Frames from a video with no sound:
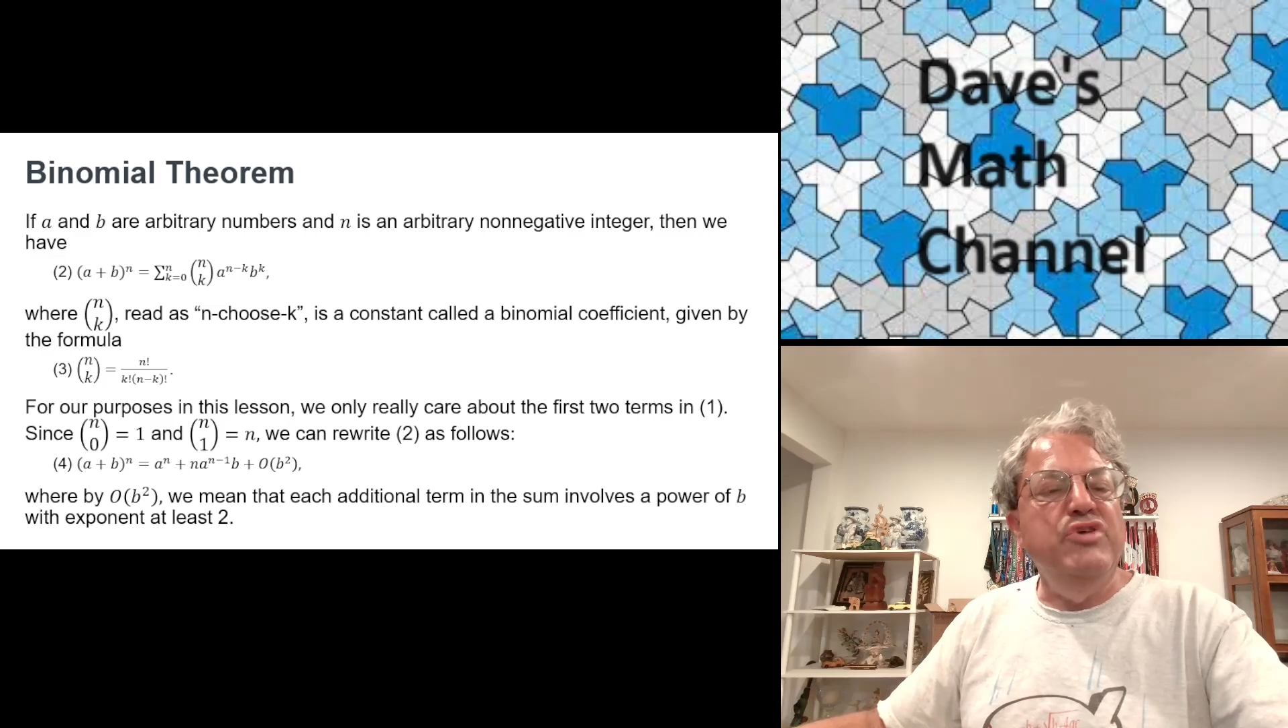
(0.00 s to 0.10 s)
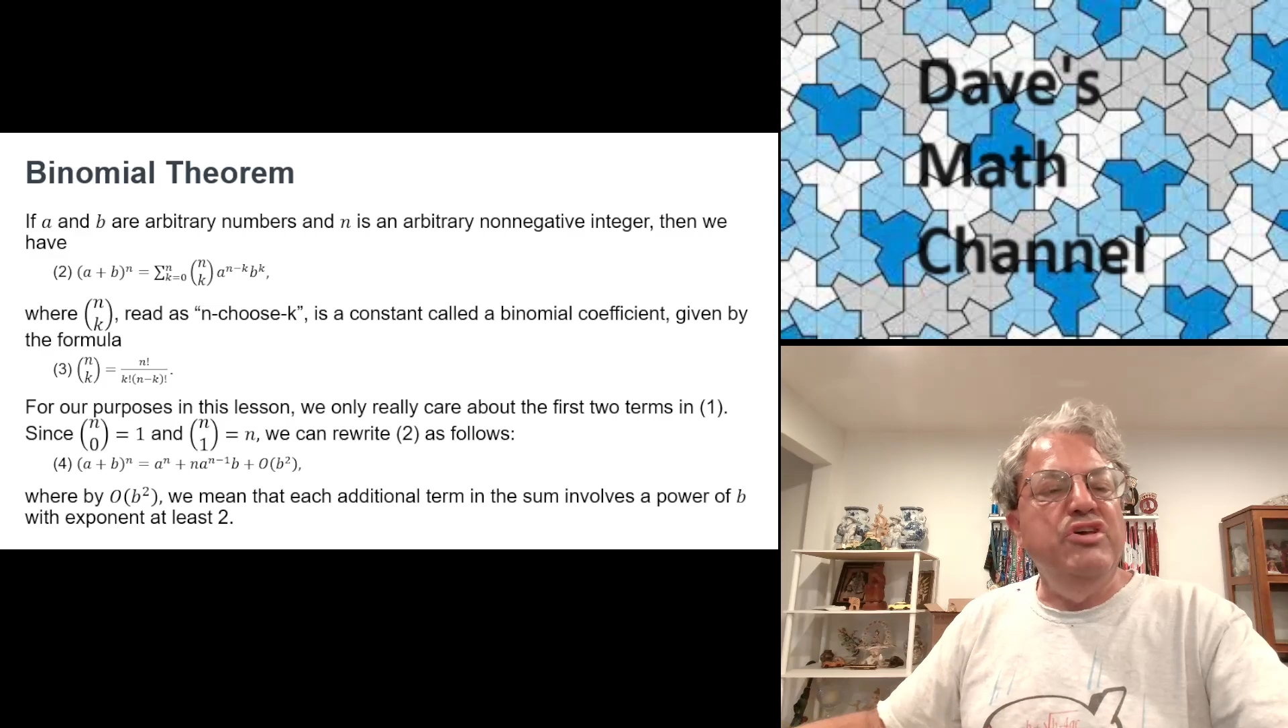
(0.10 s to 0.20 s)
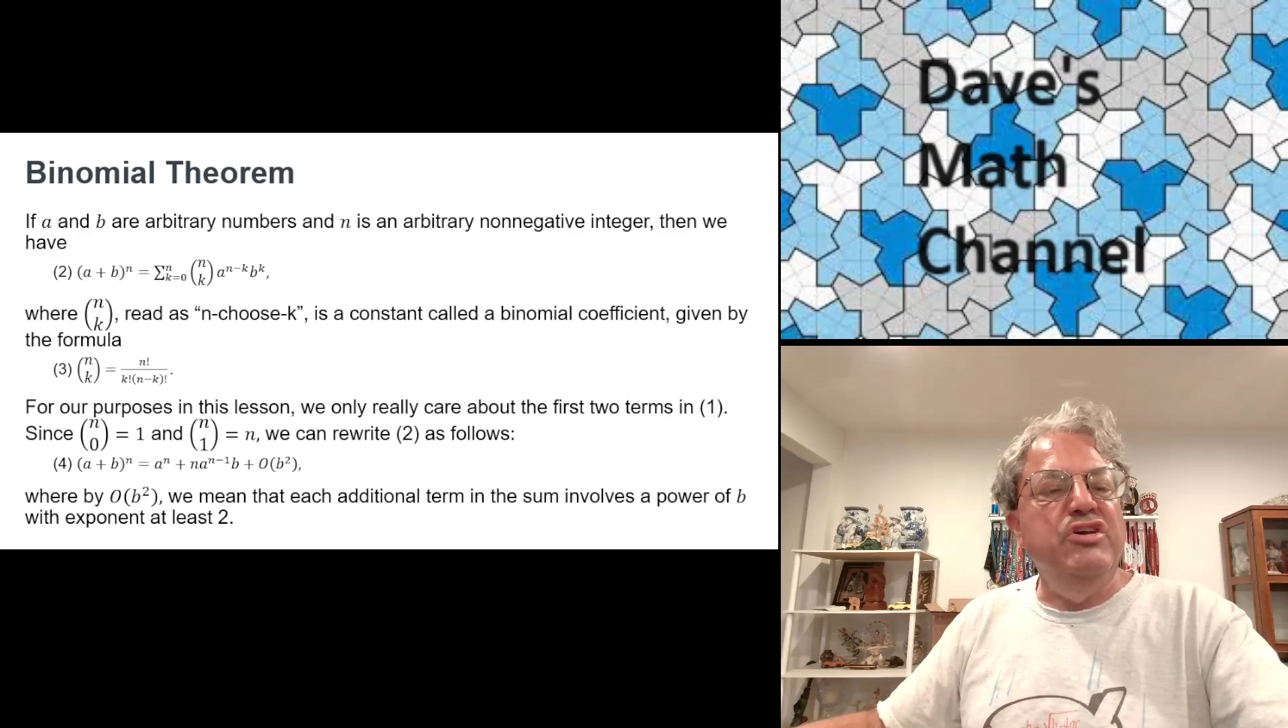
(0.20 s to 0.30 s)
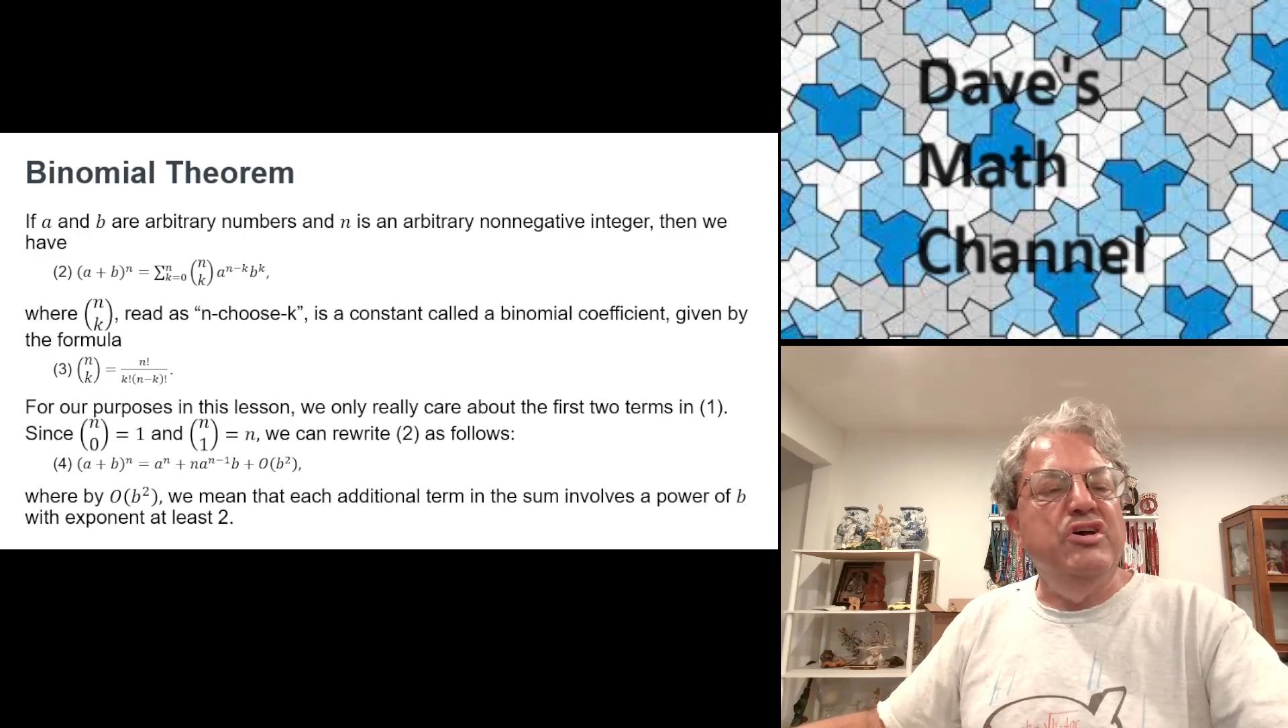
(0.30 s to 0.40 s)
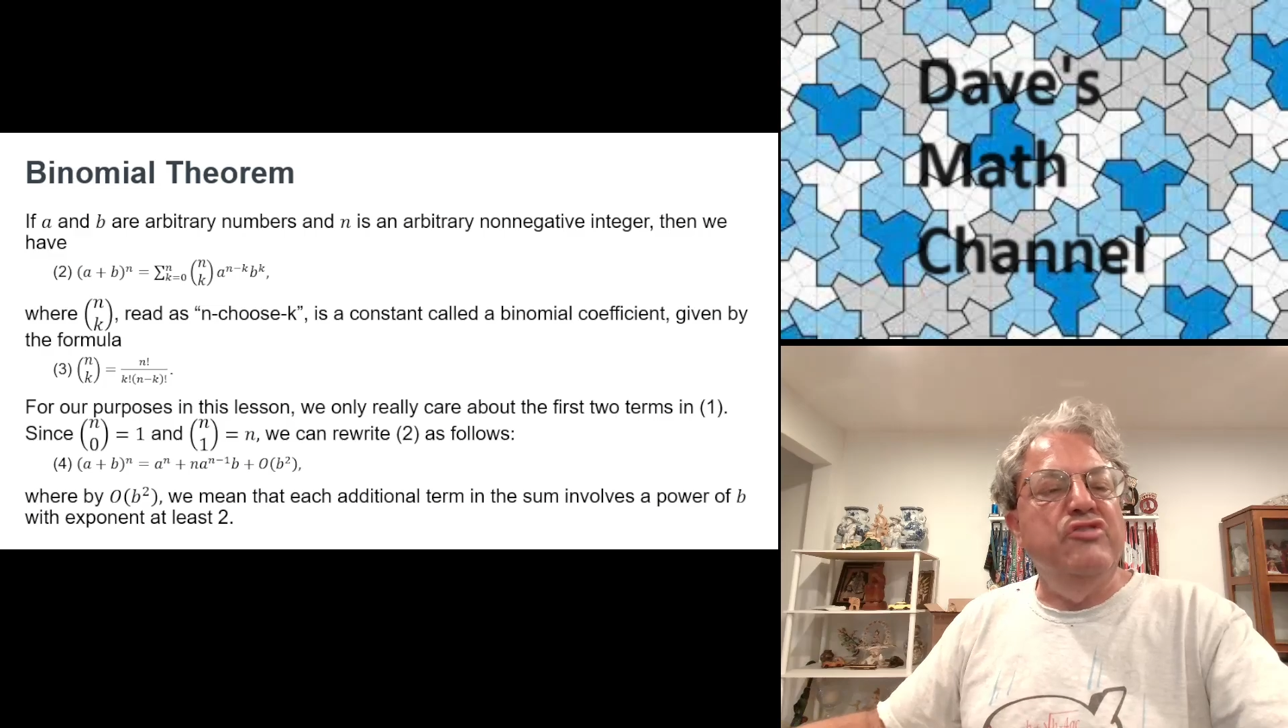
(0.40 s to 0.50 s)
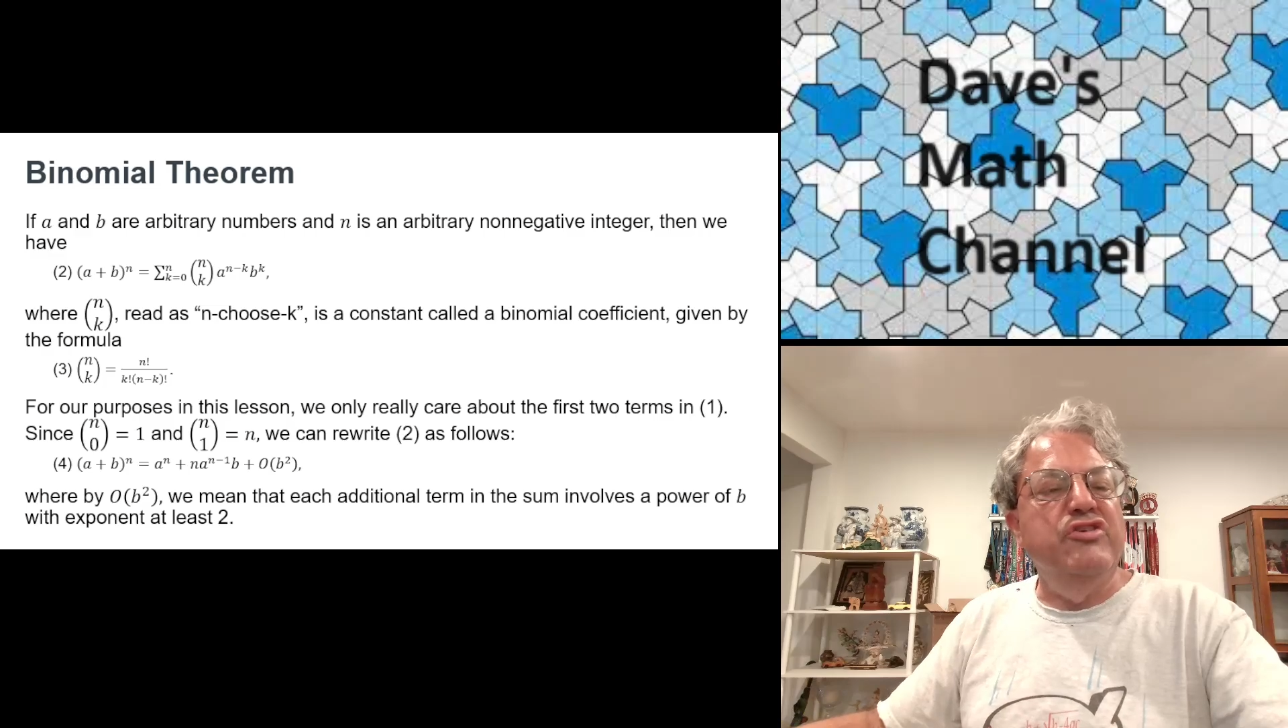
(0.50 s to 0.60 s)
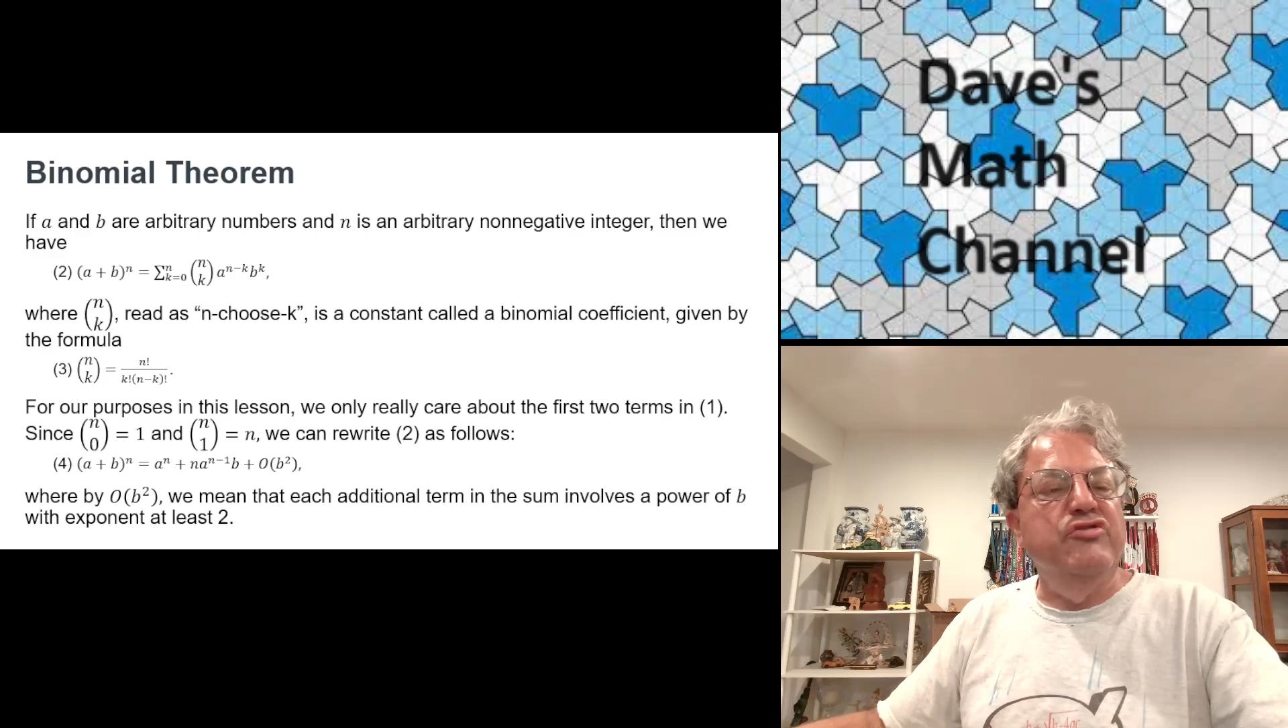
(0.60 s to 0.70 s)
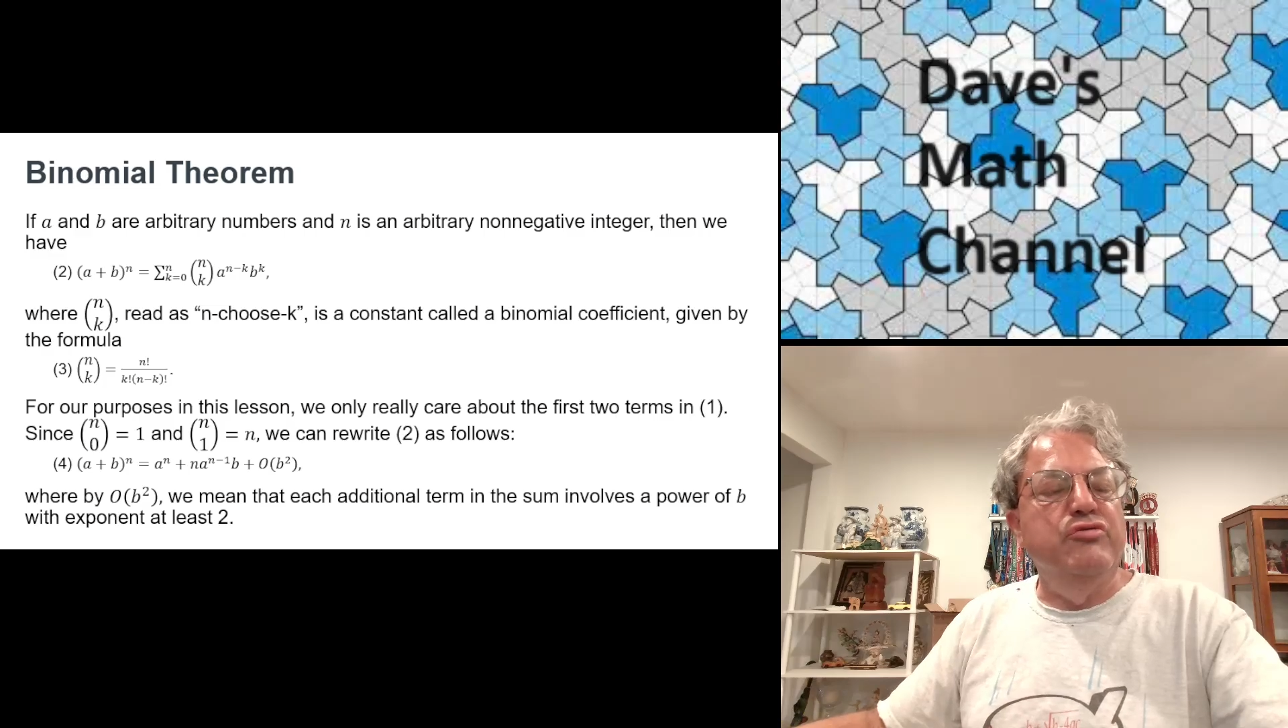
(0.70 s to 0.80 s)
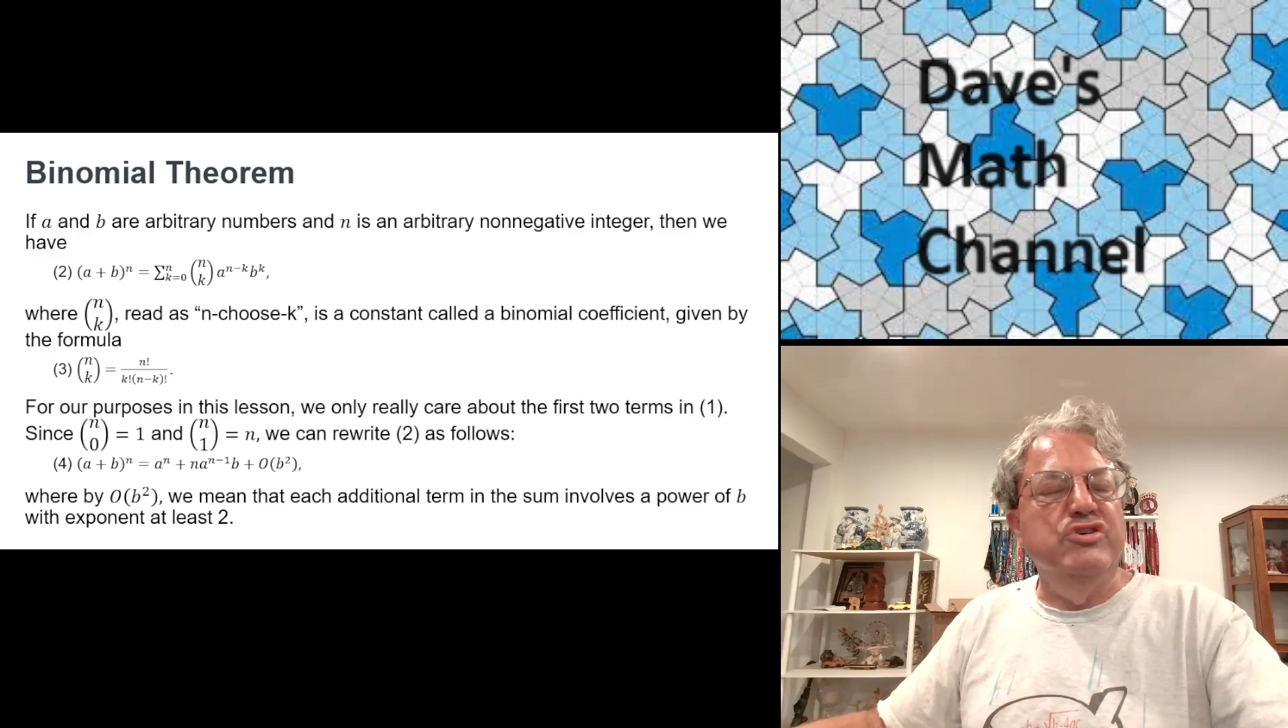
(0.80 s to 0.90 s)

B. Uh, the,